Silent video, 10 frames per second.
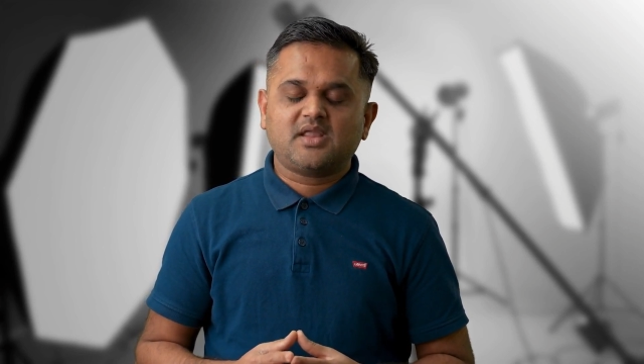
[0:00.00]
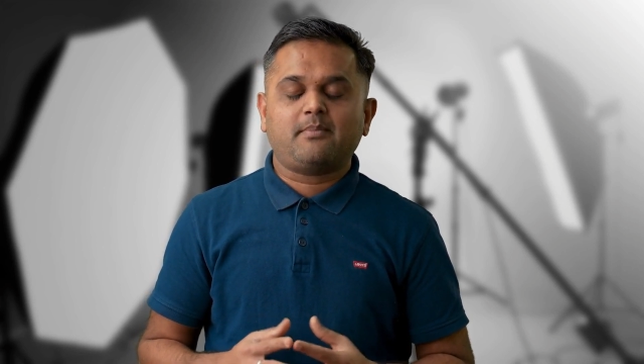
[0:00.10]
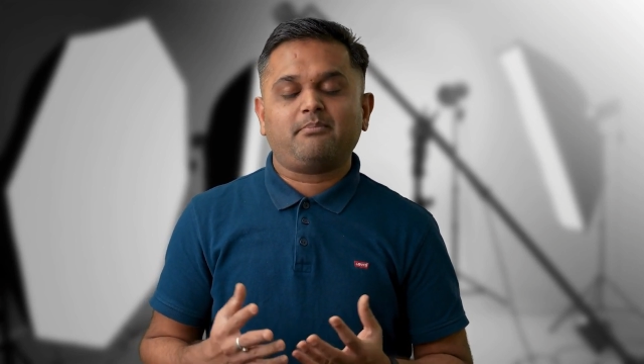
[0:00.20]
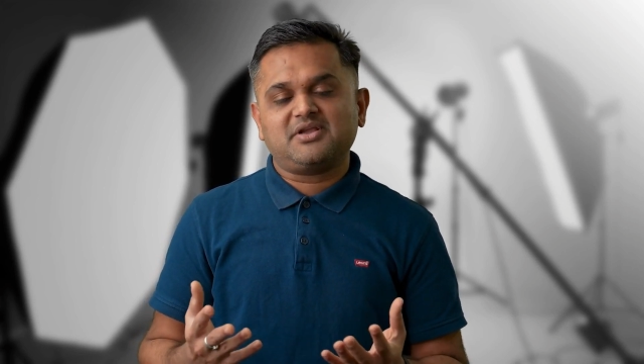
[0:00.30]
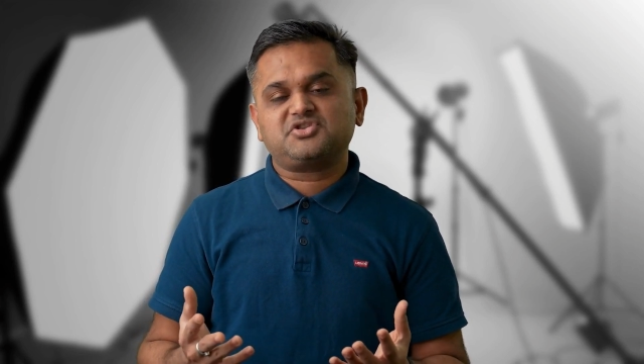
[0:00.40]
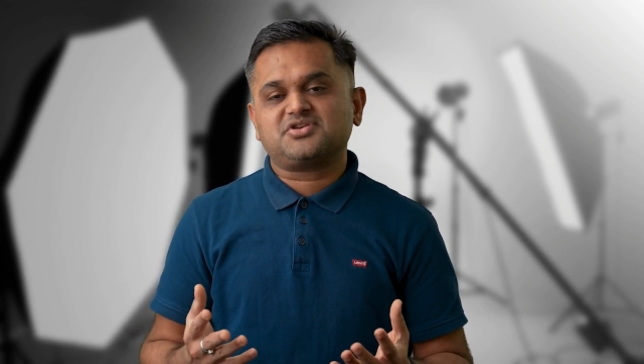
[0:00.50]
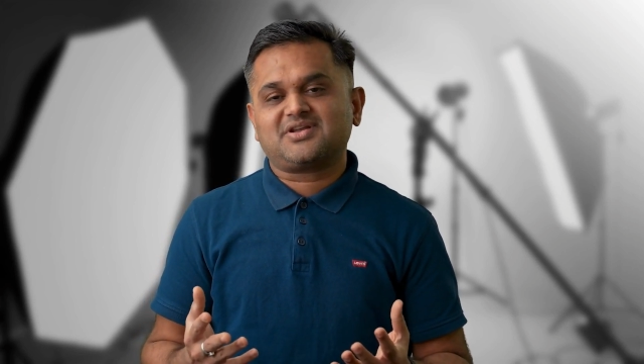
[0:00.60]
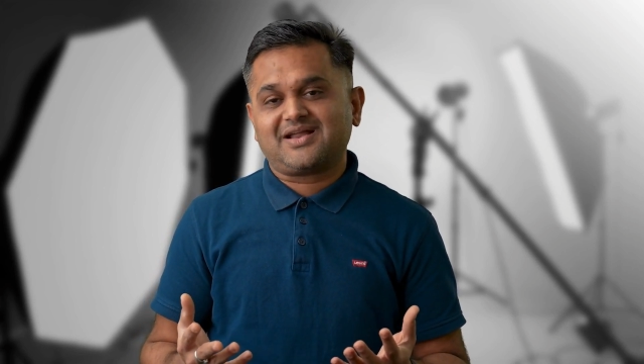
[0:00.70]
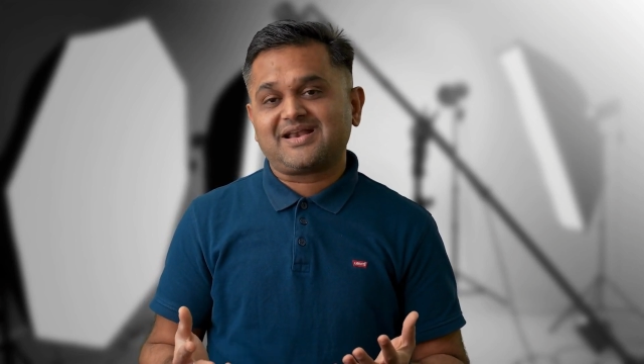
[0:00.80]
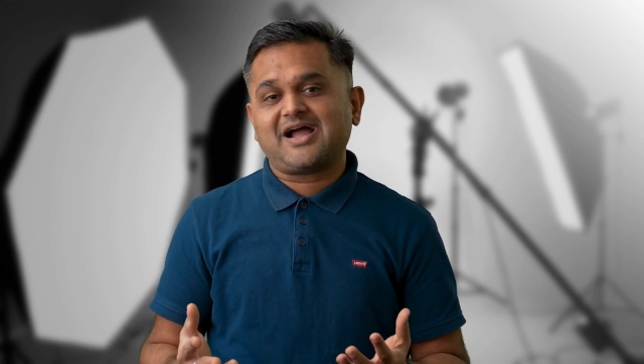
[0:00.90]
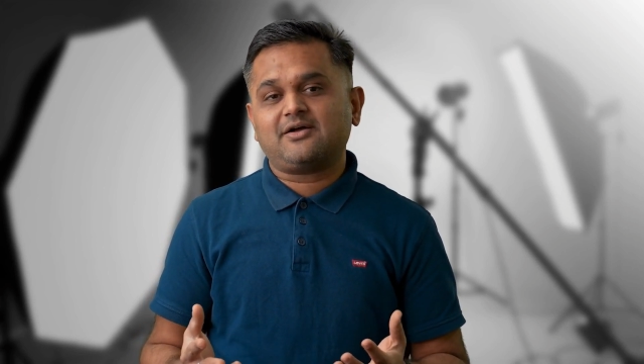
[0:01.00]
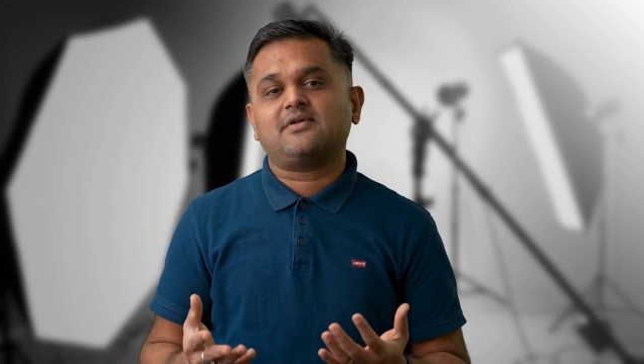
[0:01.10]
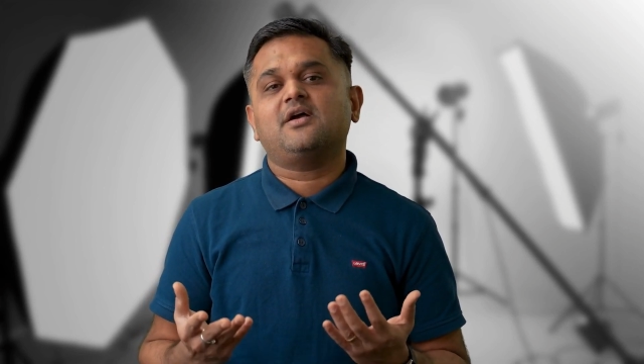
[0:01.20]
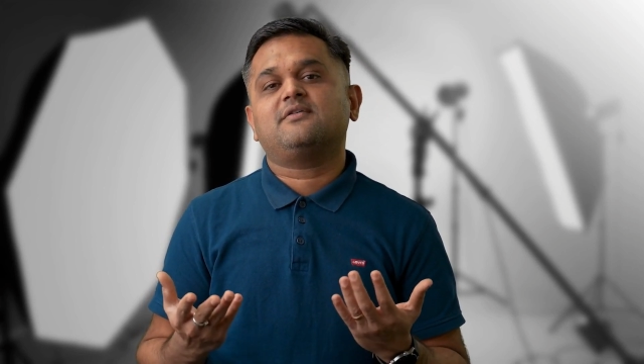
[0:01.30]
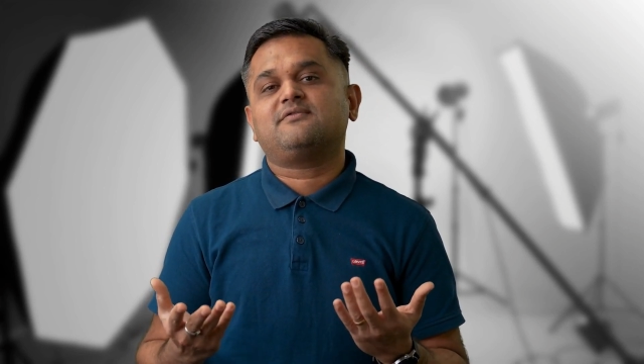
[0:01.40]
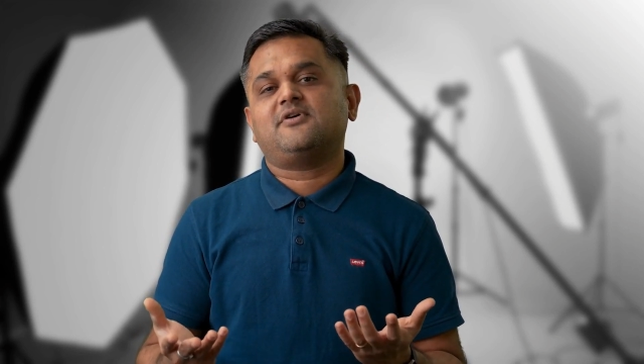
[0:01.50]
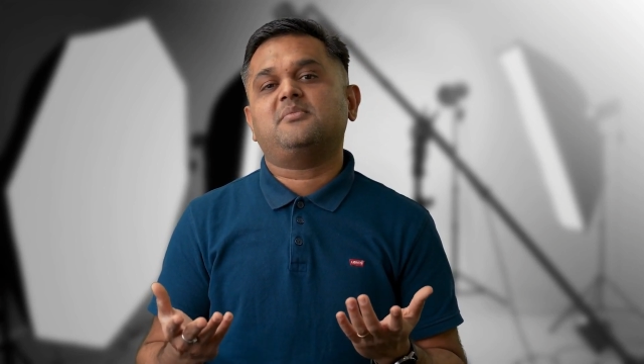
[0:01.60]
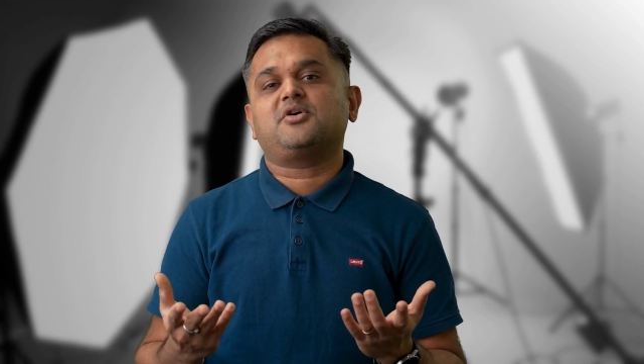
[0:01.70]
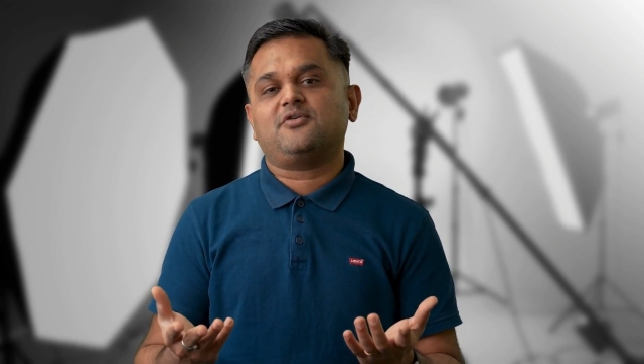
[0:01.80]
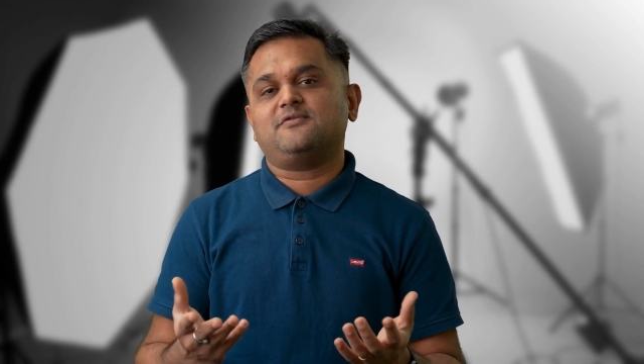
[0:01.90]
a picture cut out
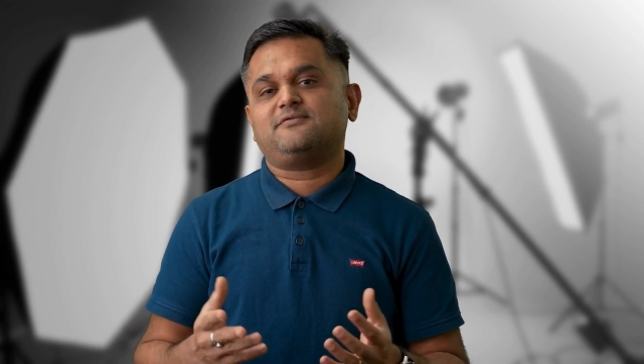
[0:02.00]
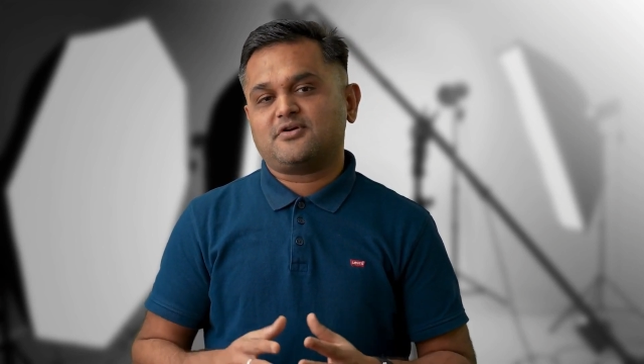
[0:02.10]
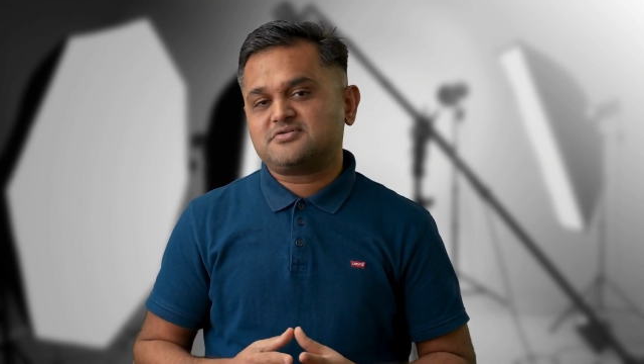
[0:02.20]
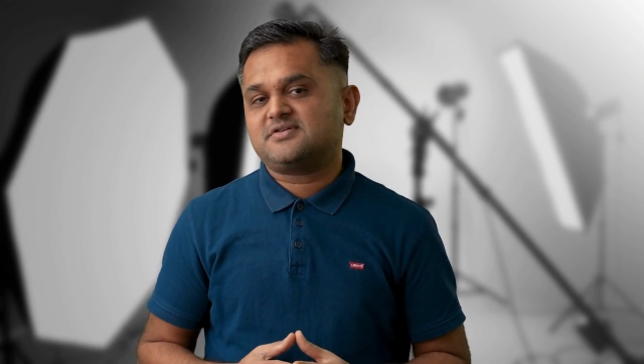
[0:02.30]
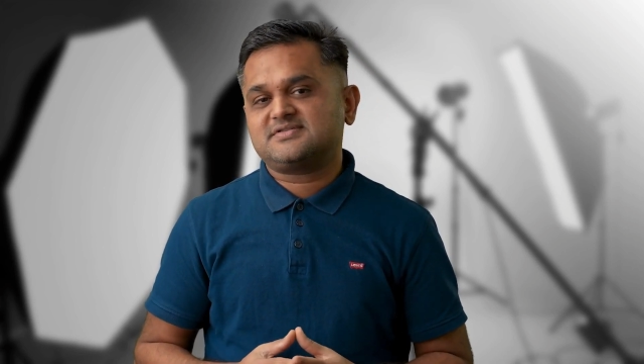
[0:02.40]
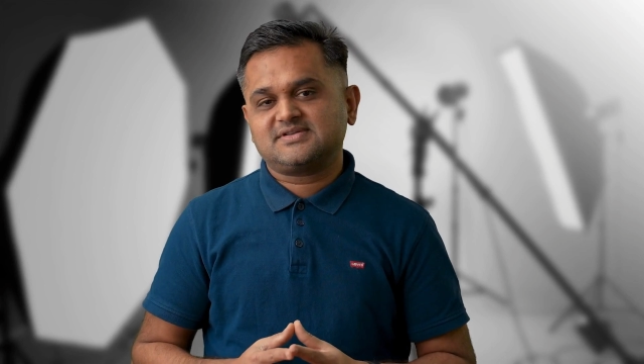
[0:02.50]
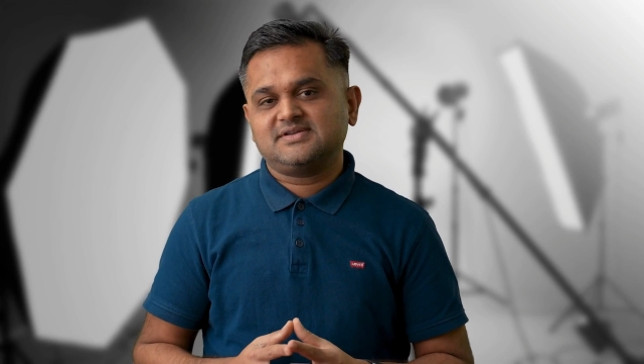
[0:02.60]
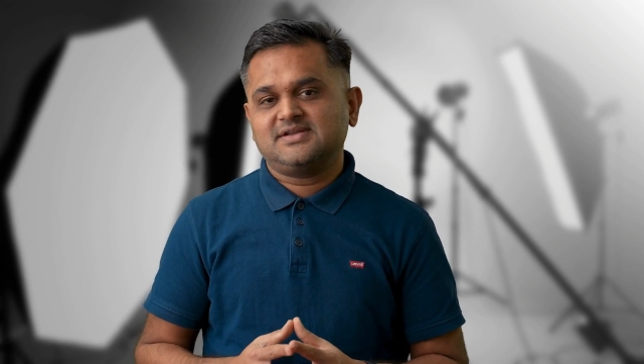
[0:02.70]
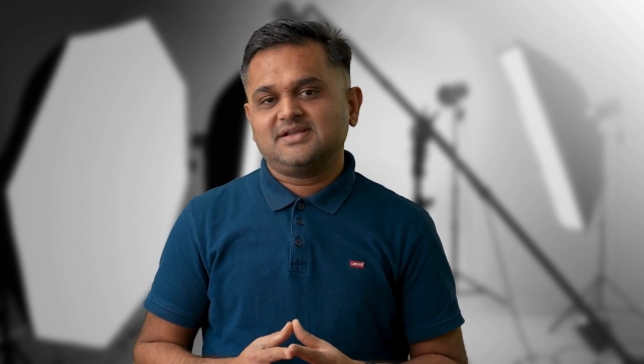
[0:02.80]
from a group photos,